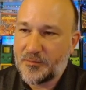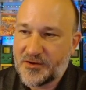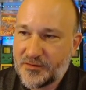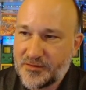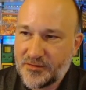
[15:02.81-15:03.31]

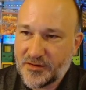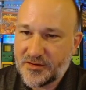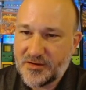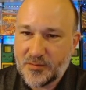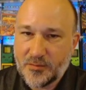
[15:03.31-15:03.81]
So I do like
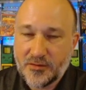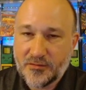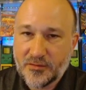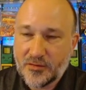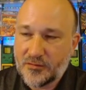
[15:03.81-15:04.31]
to double
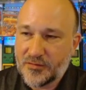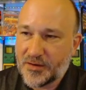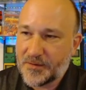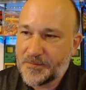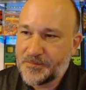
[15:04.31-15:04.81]

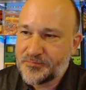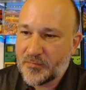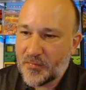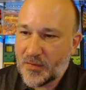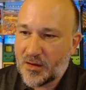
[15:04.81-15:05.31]
overnight.
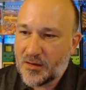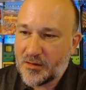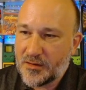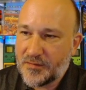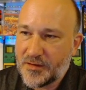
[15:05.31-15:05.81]

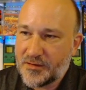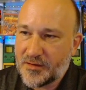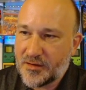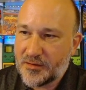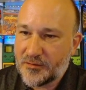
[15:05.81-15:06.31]
And then
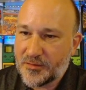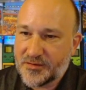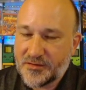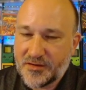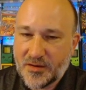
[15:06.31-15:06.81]
the rest
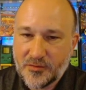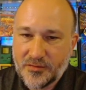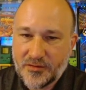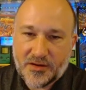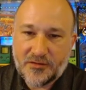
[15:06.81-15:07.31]
of the time
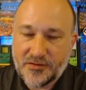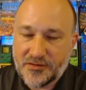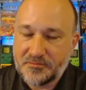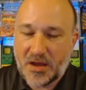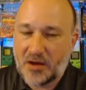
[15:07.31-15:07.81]
during the day,
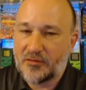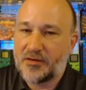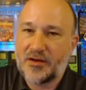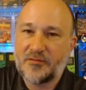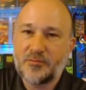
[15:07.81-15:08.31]
just hour
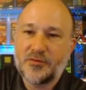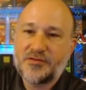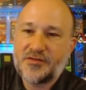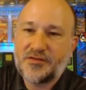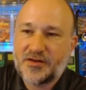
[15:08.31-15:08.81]
and a half
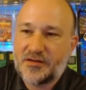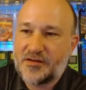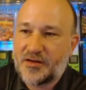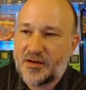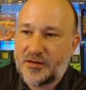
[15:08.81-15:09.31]
boosts
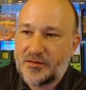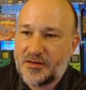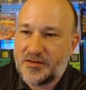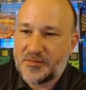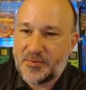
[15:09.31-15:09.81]
and
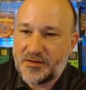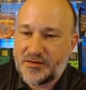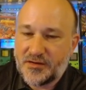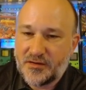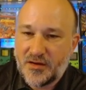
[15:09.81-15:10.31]
easy
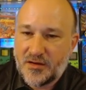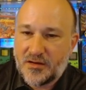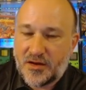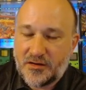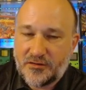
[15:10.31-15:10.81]
peasy.
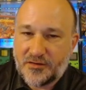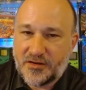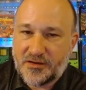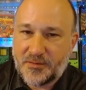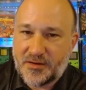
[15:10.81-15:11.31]
It usually
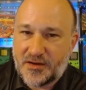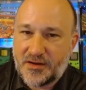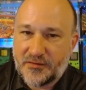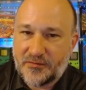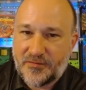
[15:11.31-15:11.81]
gets me on any
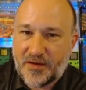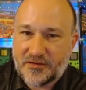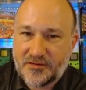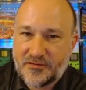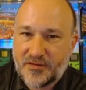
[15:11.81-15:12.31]
given
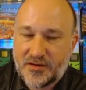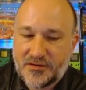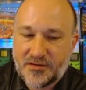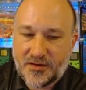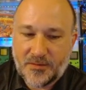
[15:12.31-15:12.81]
faction
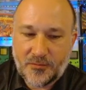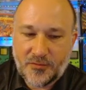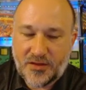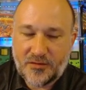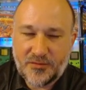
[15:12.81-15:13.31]
event
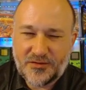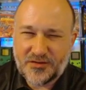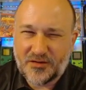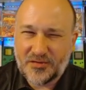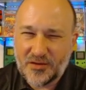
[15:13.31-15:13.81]
with
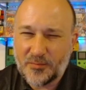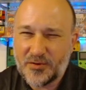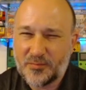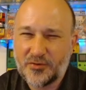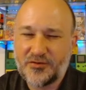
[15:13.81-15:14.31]
just a little
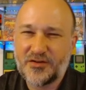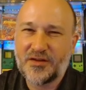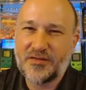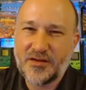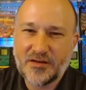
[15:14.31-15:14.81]
bit of pushing
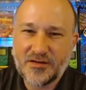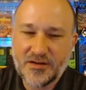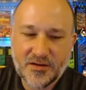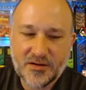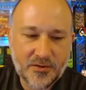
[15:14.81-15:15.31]
at the end to
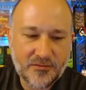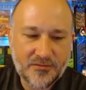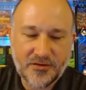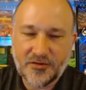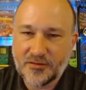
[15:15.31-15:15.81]
get
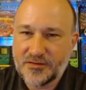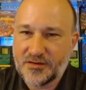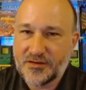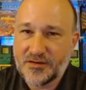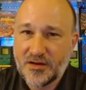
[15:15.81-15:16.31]
above the
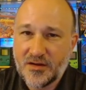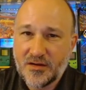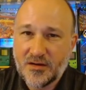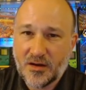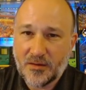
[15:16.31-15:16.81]
Joneses.
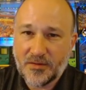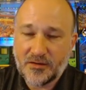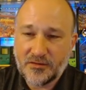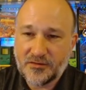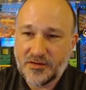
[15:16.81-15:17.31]

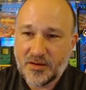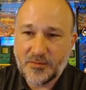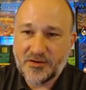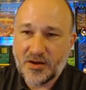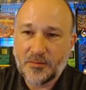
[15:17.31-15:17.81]
That'll usually get
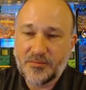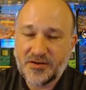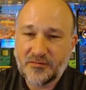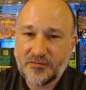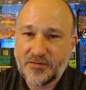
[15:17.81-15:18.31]
me top
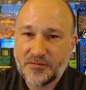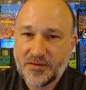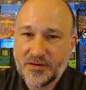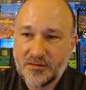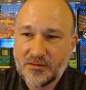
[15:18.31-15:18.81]

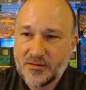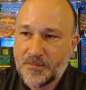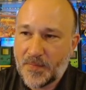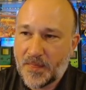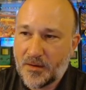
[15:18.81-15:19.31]
750.
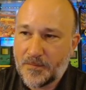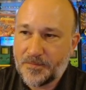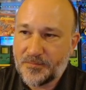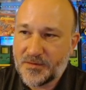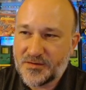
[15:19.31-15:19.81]

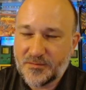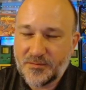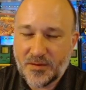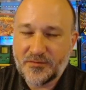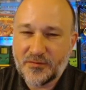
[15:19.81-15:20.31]

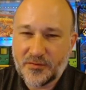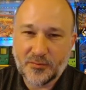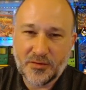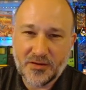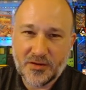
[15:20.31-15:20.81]
Sometimes if it's a
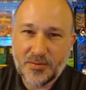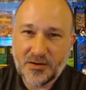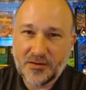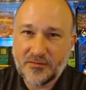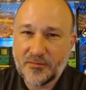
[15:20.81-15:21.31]
really
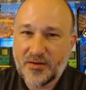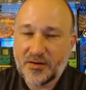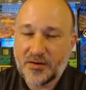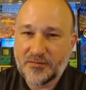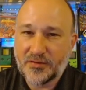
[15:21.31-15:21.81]
competitive
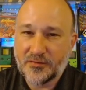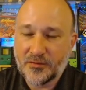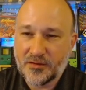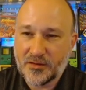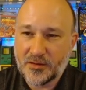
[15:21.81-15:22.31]
event, I'll have to
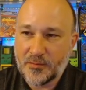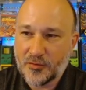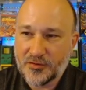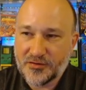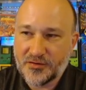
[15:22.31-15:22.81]
throw in a little bit
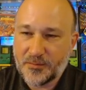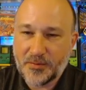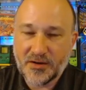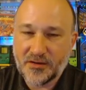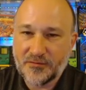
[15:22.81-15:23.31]
more, start
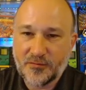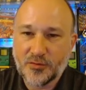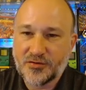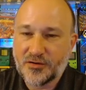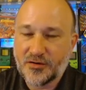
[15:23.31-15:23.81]
dipping into the
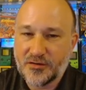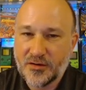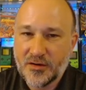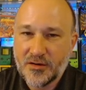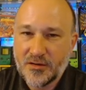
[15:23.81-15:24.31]
4-star
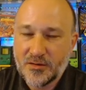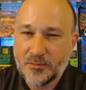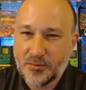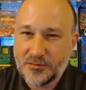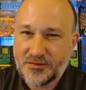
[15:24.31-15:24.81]

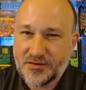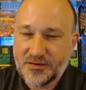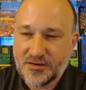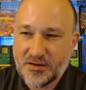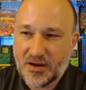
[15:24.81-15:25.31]
boost
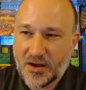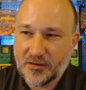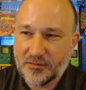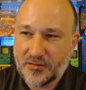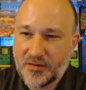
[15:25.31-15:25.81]
and
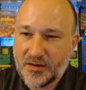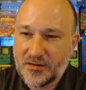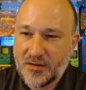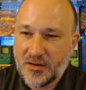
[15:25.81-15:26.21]
higher than that.